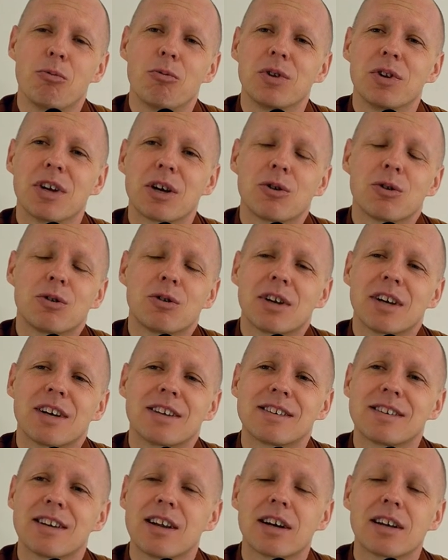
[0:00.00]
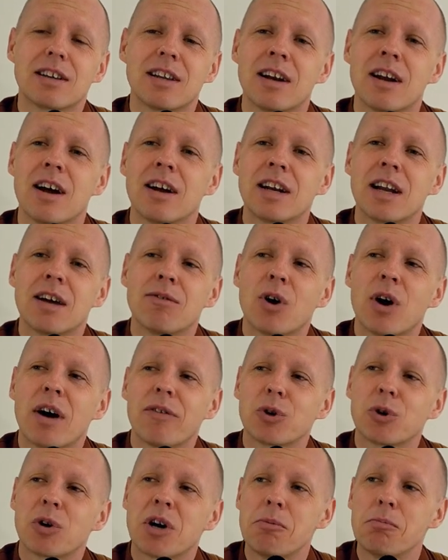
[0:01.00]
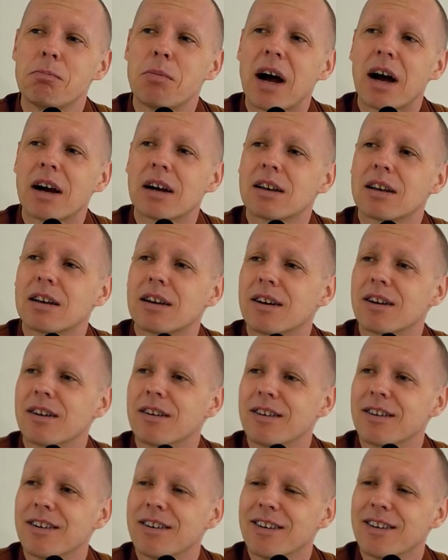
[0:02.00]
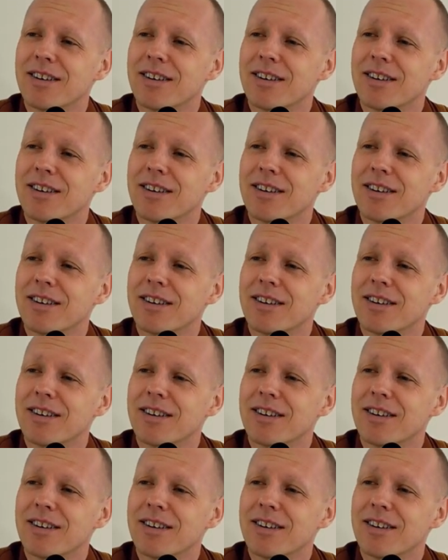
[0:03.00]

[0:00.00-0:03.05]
The good thing is, like, then I never have to come back here.